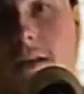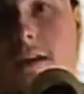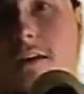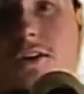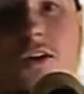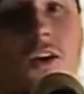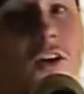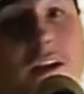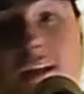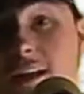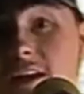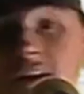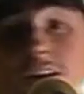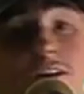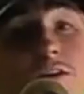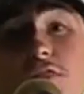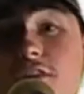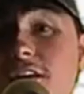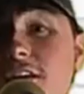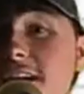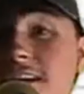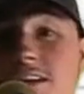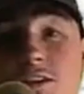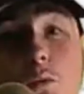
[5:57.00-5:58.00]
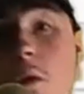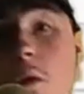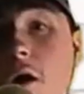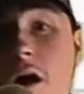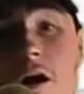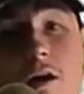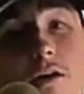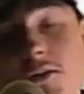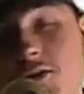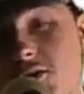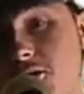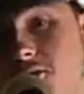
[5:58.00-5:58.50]
You're going to hear things
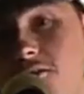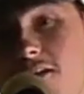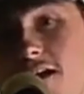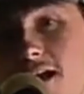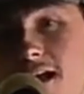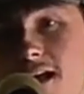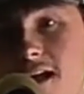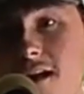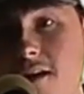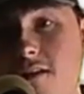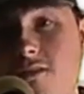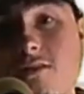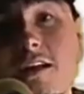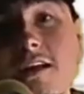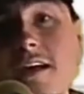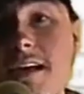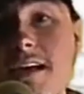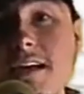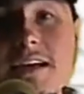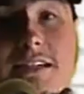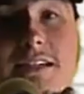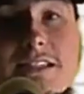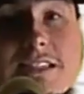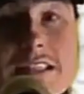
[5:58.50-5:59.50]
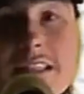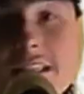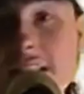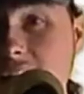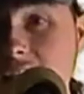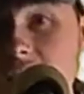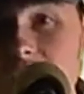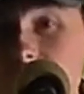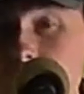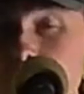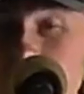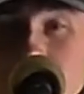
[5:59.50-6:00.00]
walking around. It's
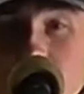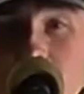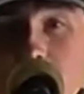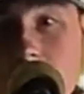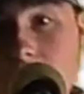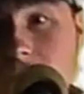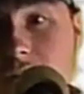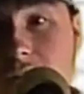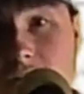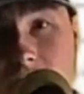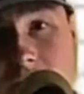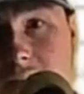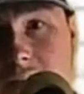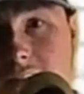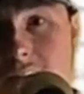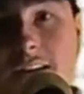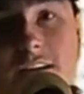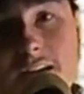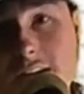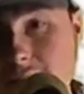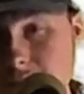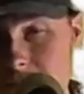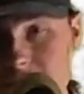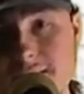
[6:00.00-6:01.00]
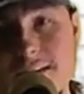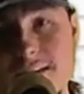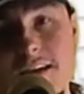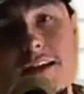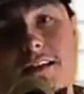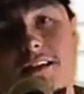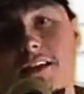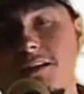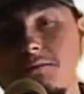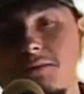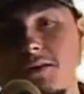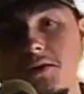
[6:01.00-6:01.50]
little squirrels and deer. There's
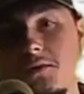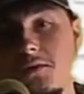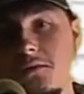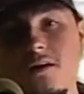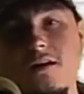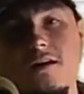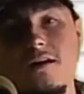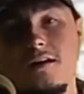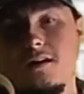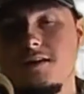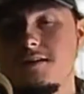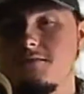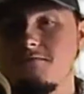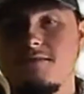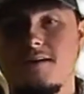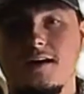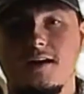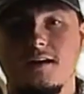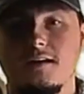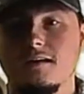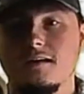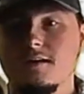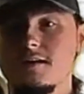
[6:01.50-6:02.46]
nothing to be worried about.